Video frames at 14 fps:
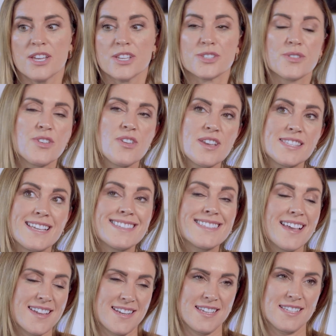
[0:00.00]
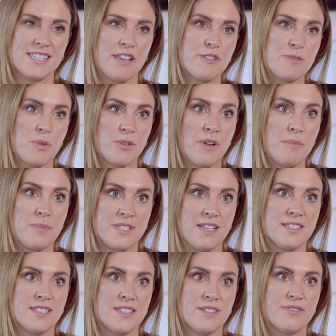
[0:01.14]
So the USA Cycling Safe Sport
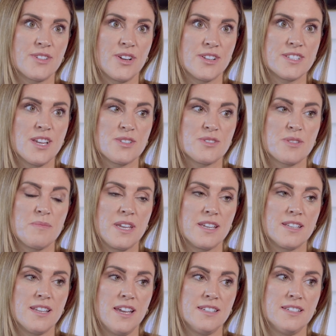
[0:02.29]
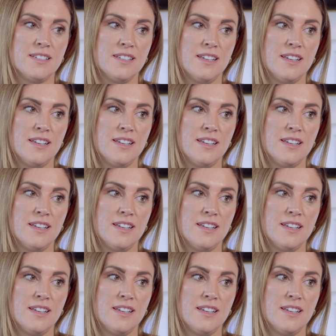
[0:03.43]
representative got in touch with me and